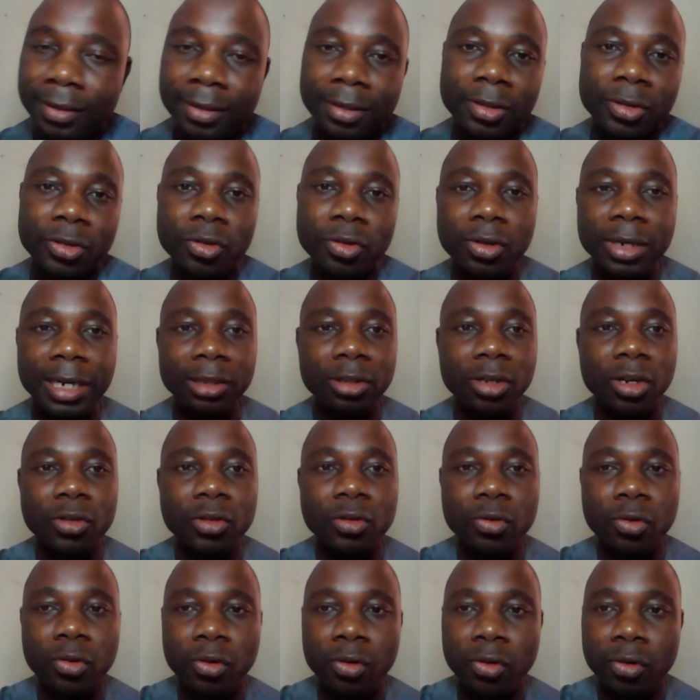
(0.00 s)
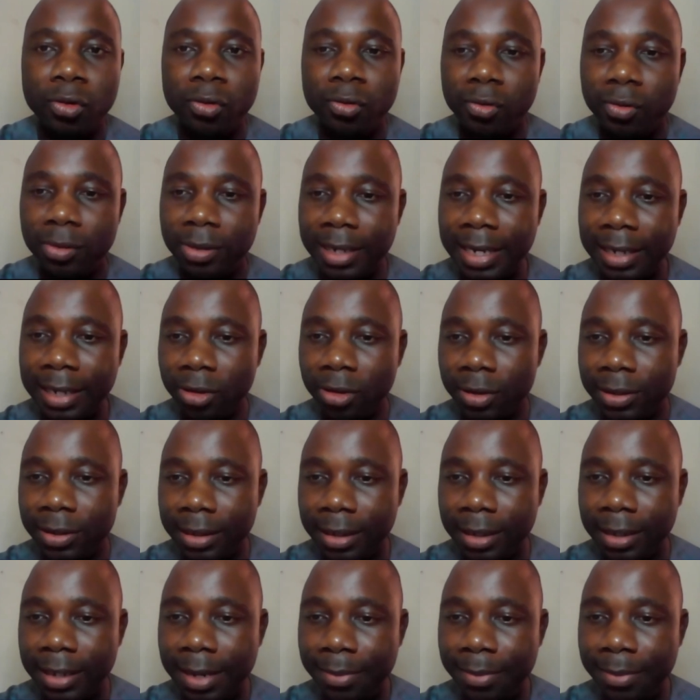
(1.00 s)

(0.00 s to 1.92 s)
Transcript: So let us say,